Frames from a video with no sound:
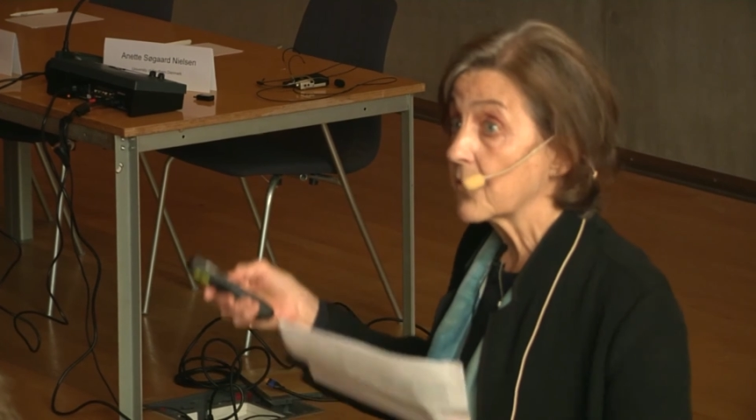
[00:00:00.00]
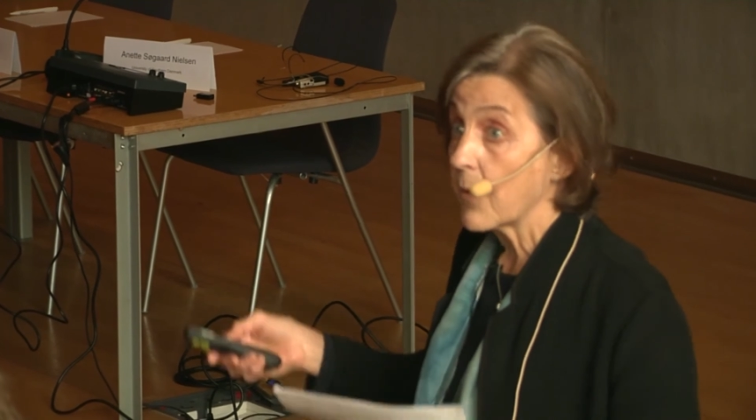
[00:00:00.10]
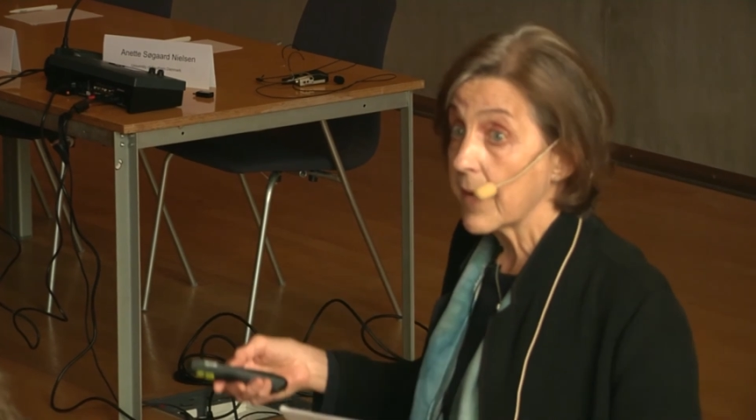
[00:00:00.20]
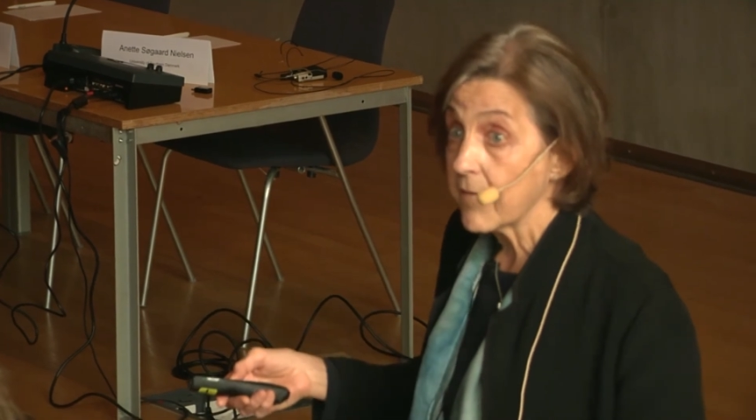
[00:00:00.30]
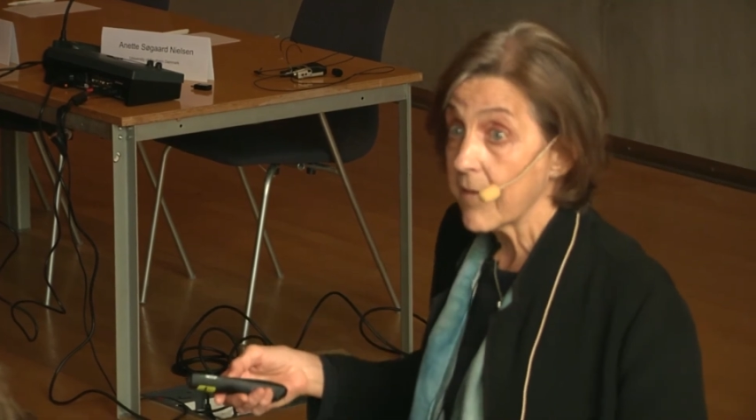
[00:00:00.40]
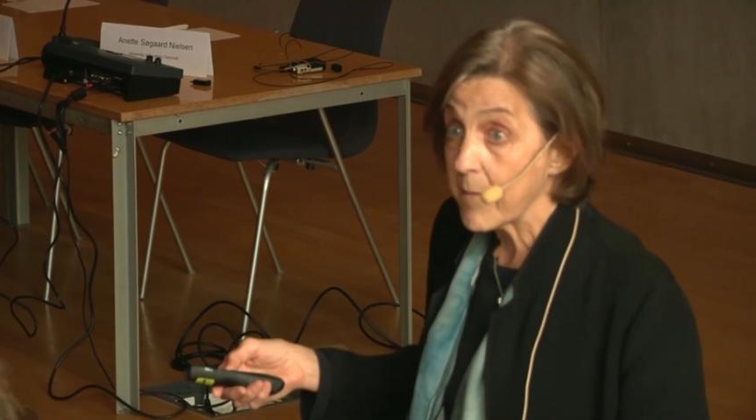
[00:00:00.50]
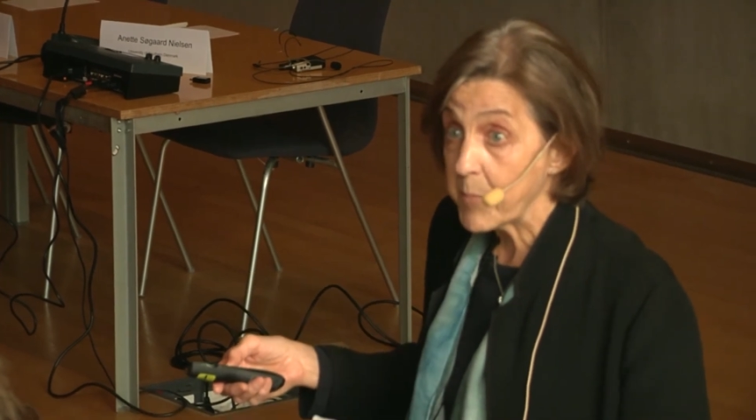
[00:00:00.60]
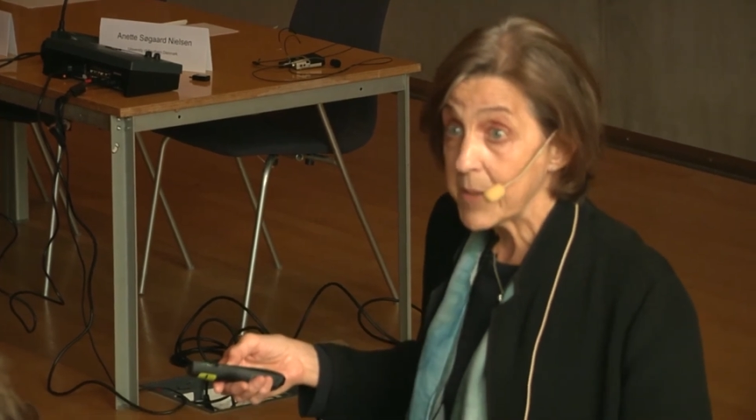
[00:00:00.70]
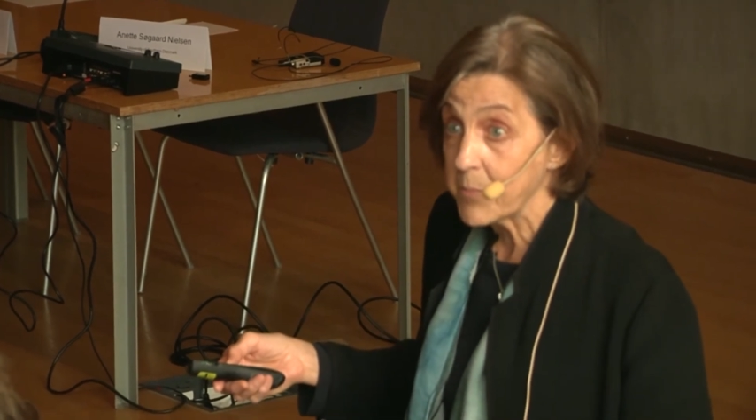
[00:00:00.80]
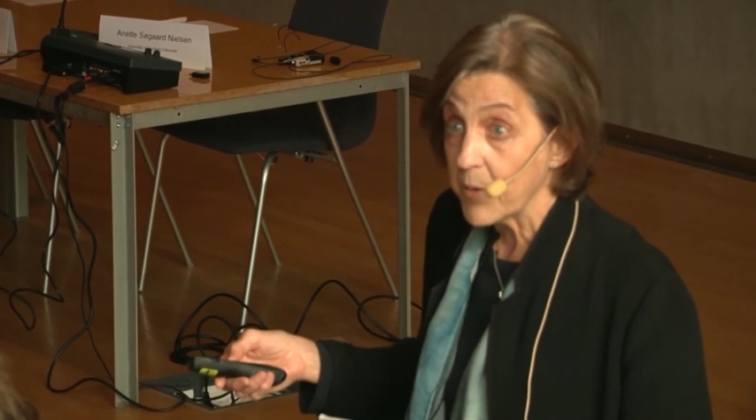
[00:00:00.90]
25
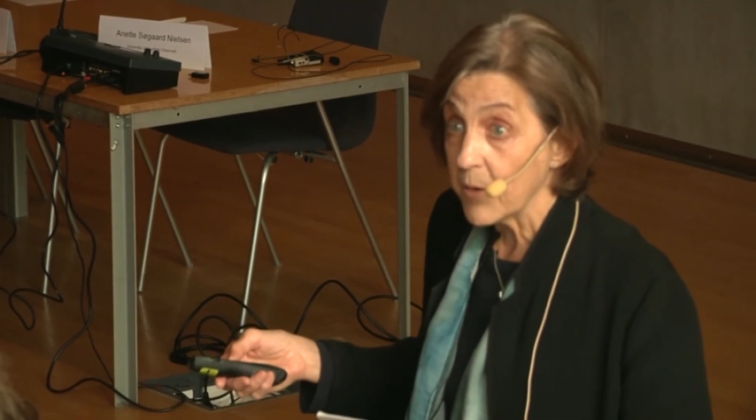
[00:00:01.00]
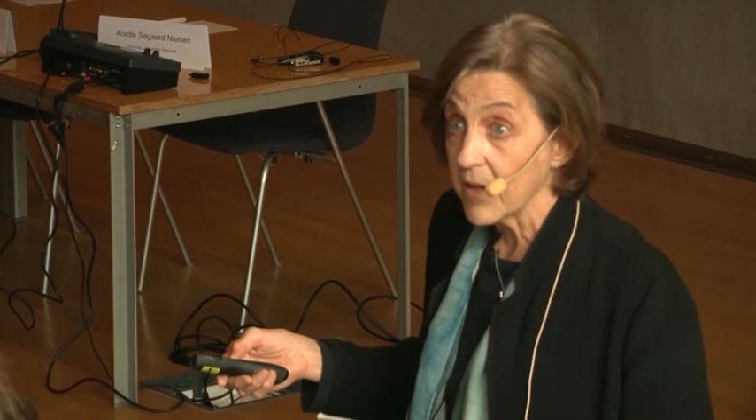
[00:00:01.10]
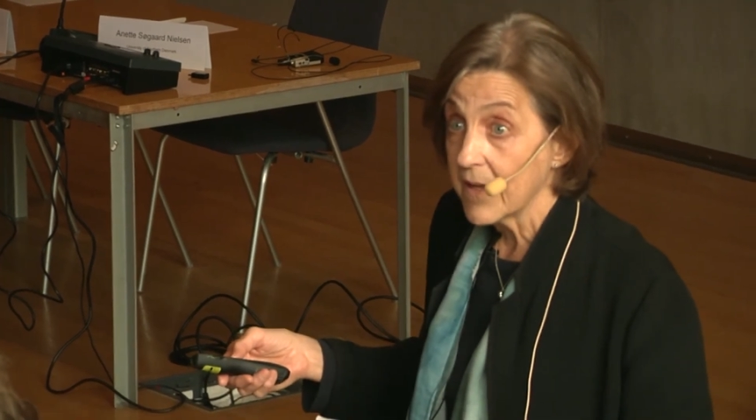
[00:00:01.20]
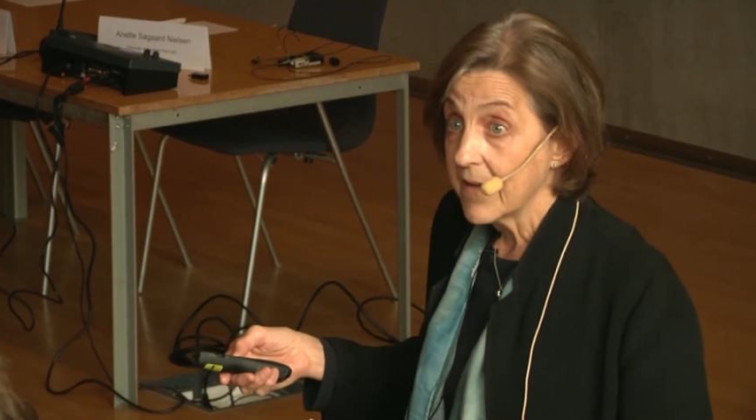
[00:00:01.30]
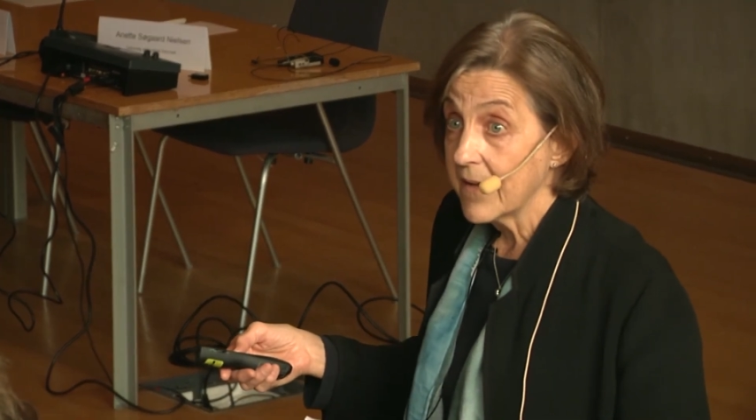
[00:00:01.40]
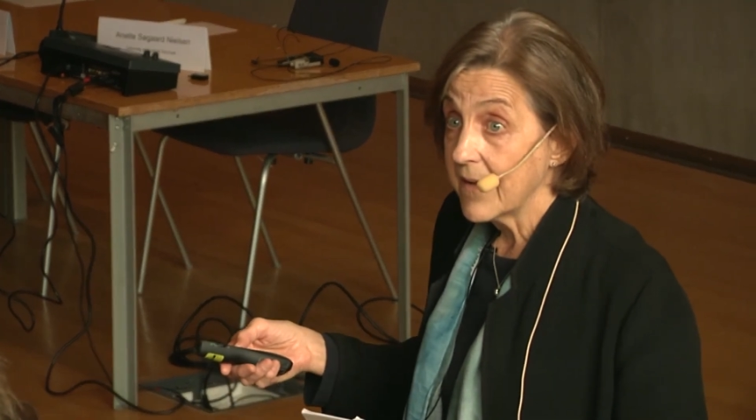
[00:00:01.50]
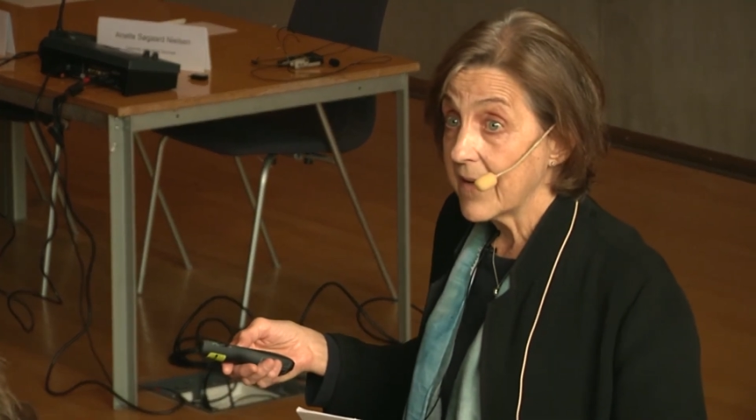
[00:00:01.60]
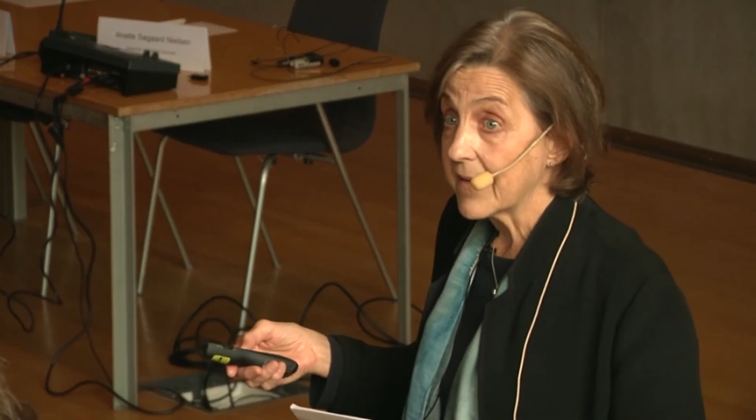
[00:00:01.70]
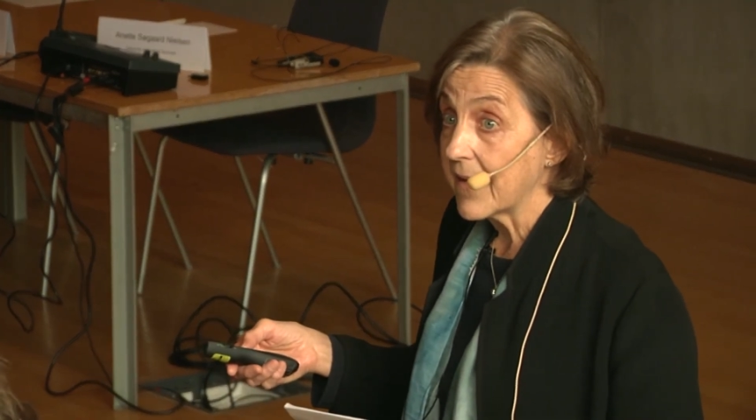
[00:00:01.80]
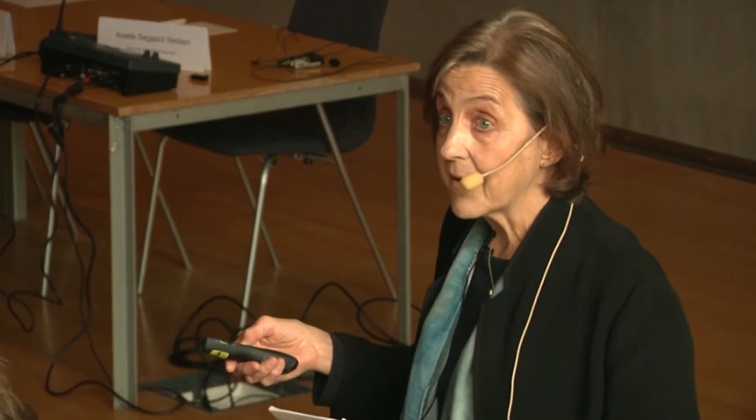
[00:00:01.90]
people,
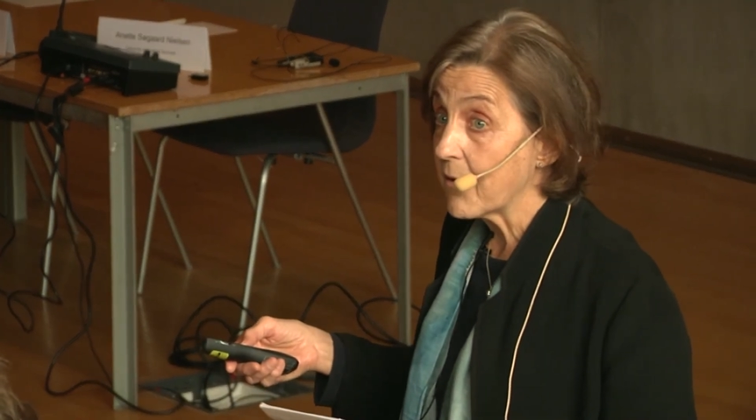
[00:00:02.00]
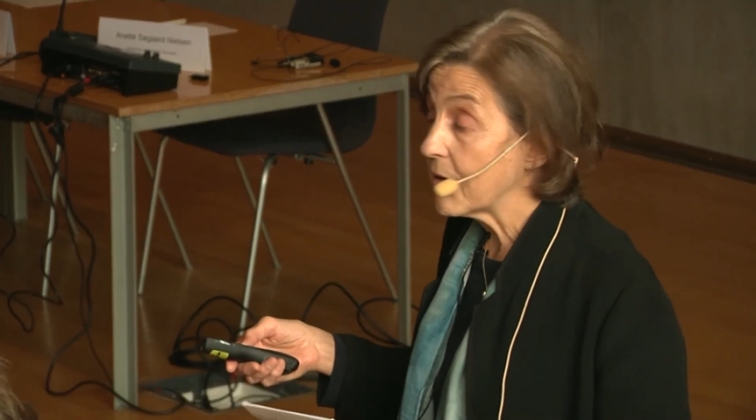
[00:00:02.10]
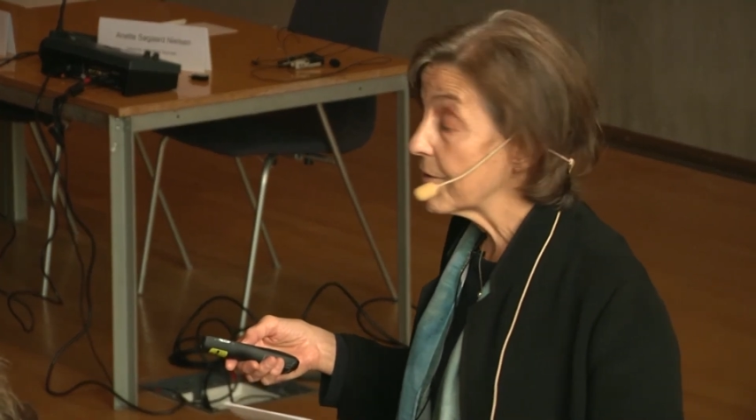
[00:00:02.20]
and, and all